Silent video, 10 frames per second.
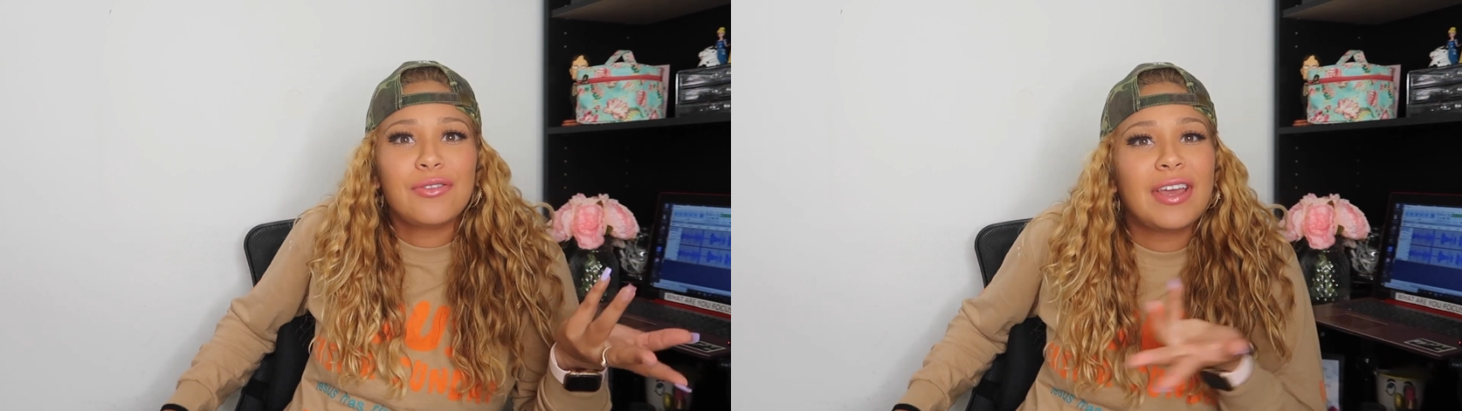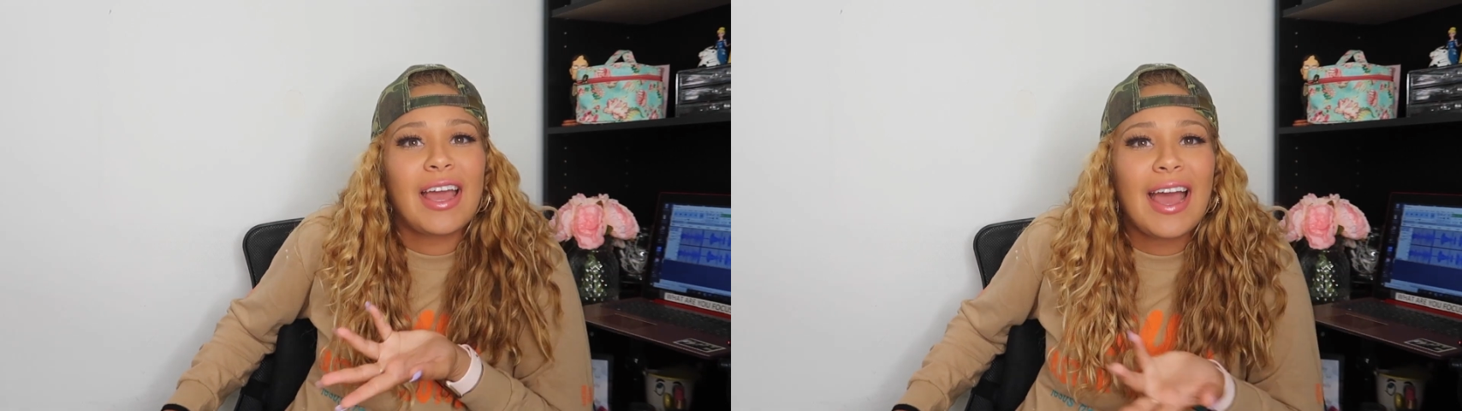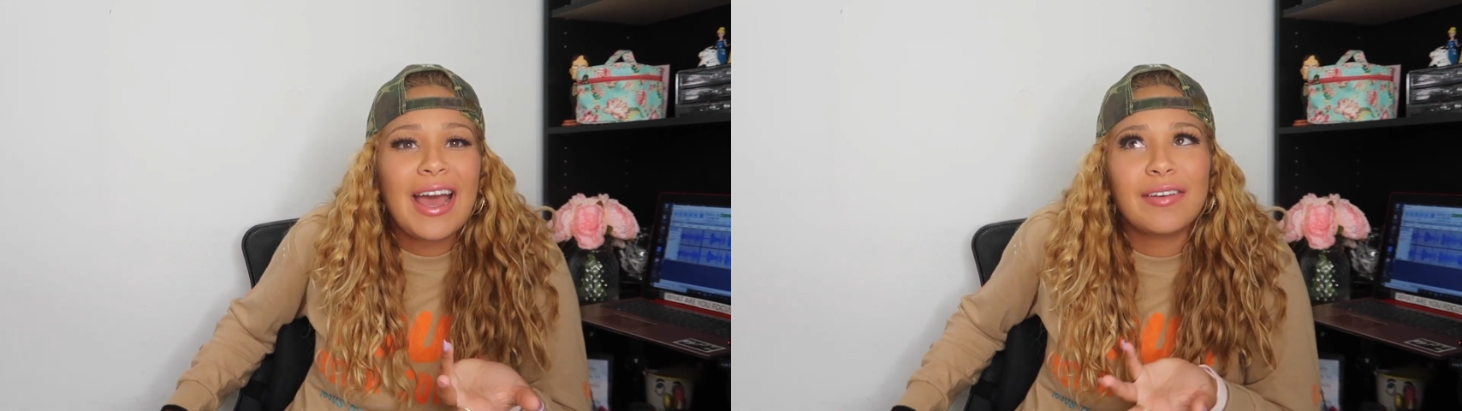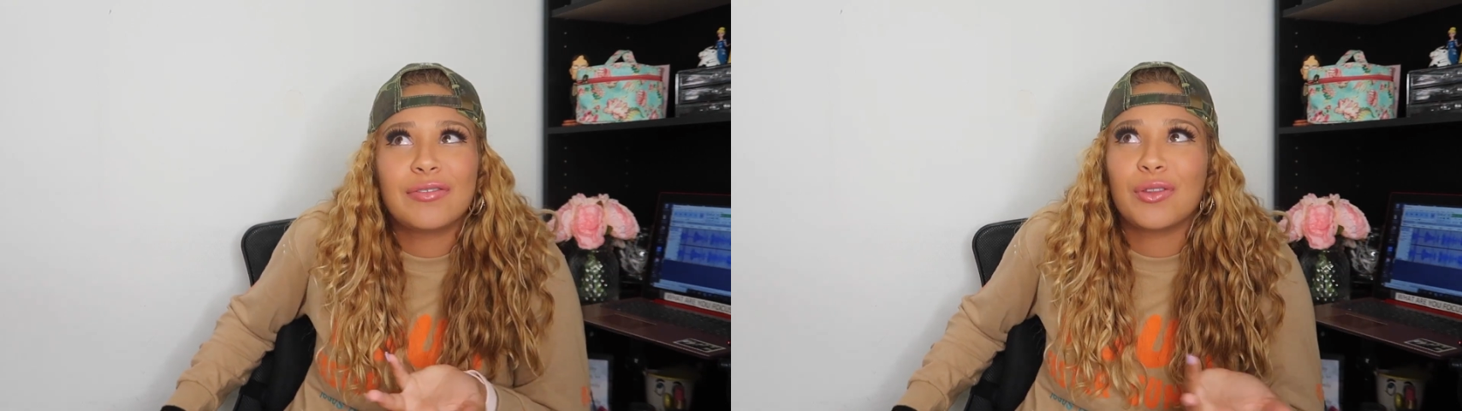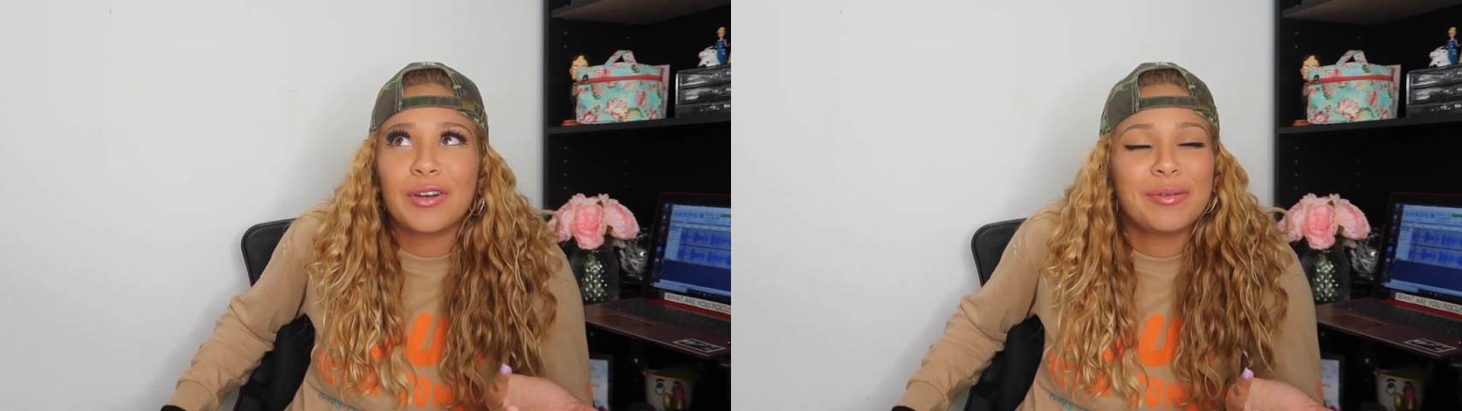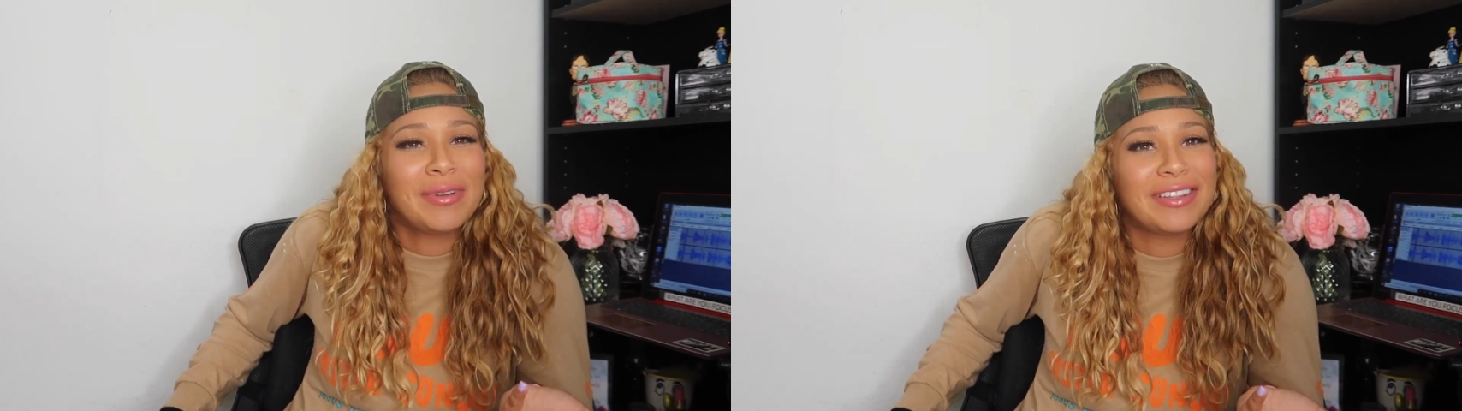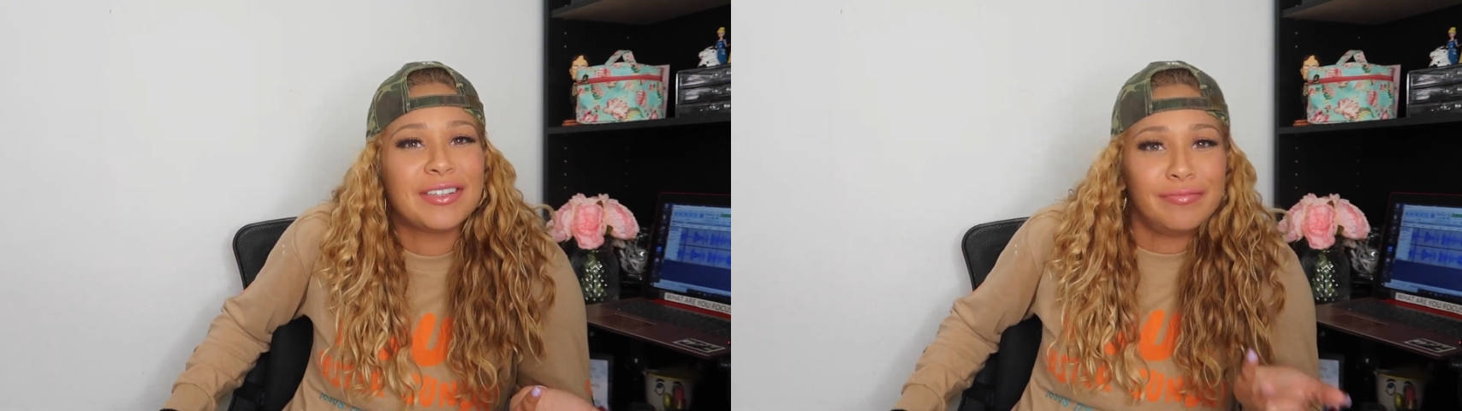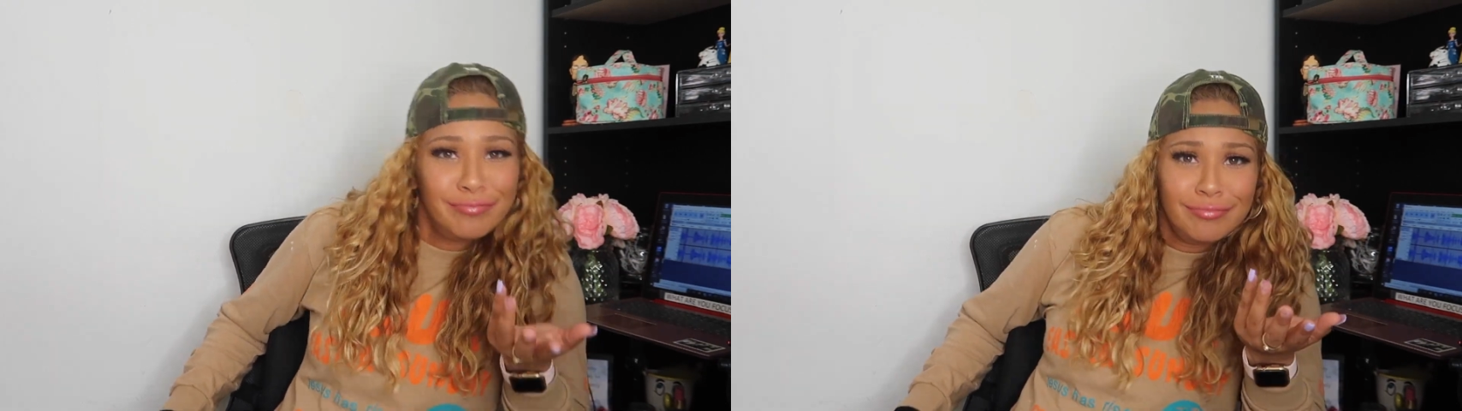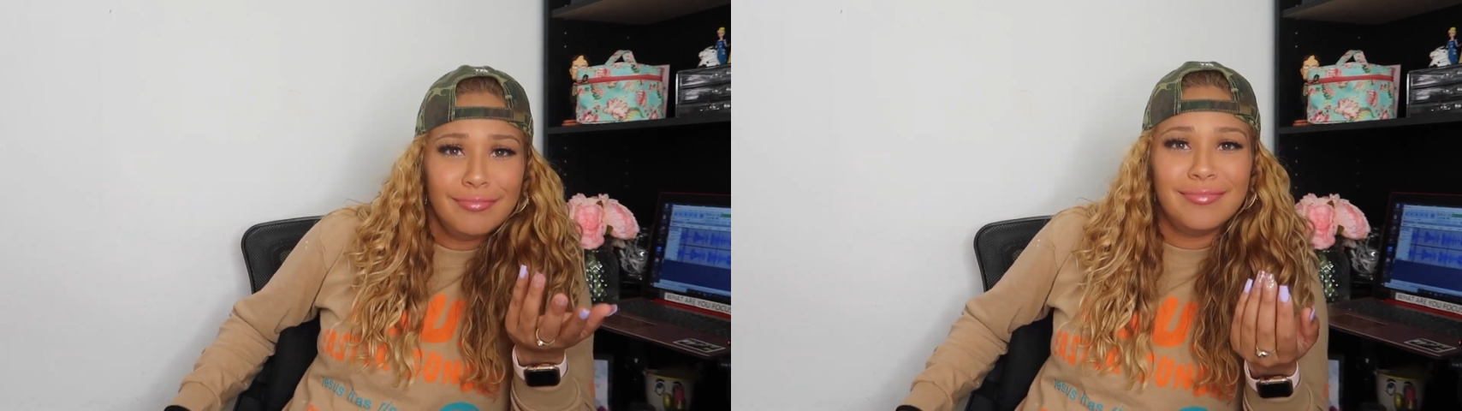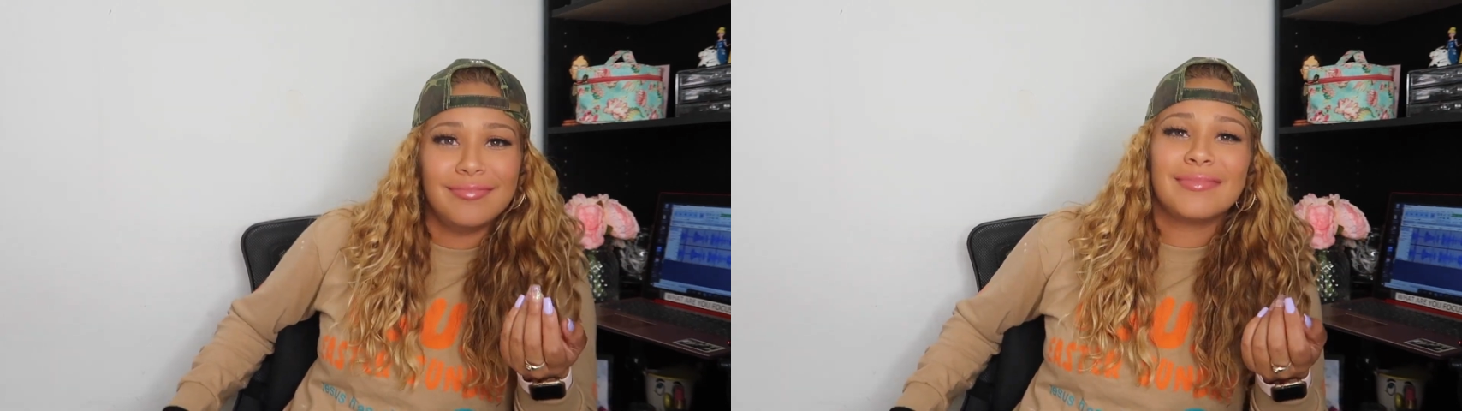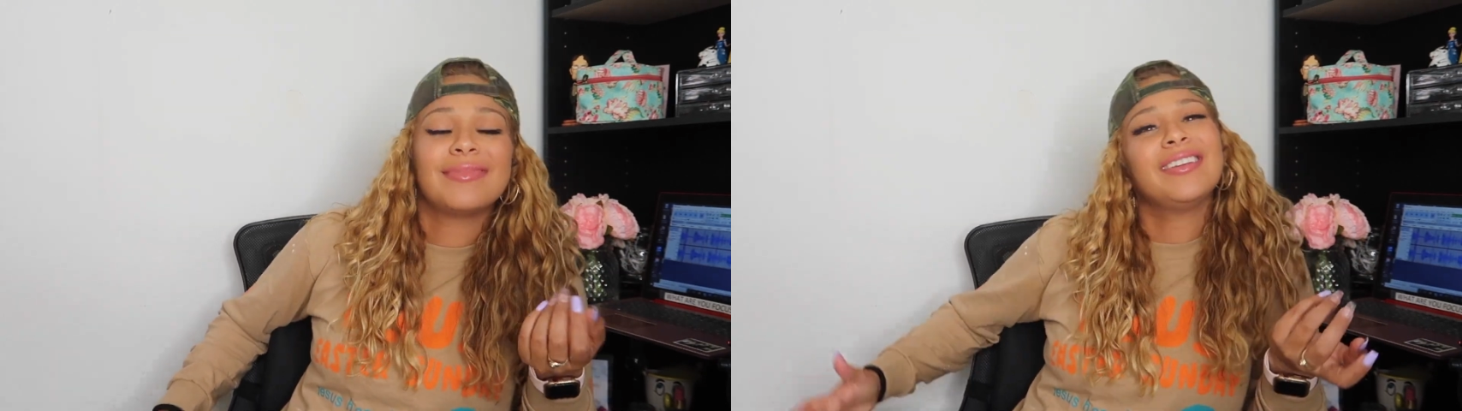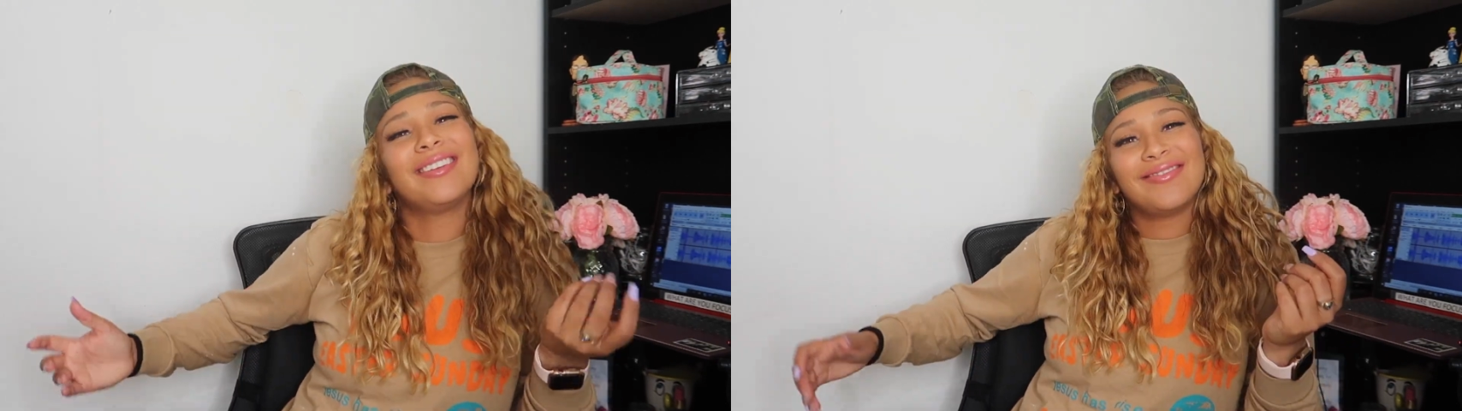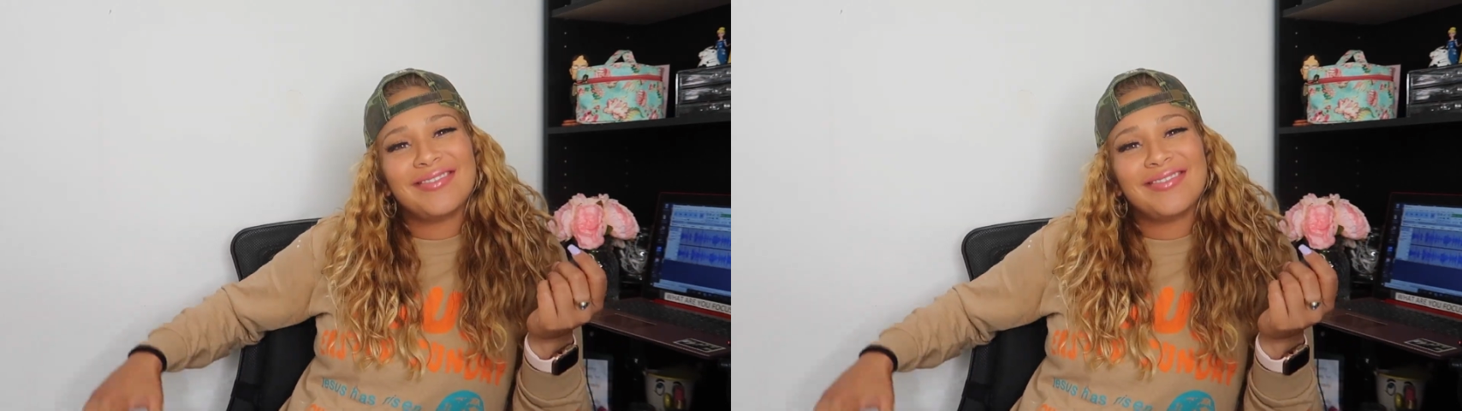you can't have 30 minutes of, you know?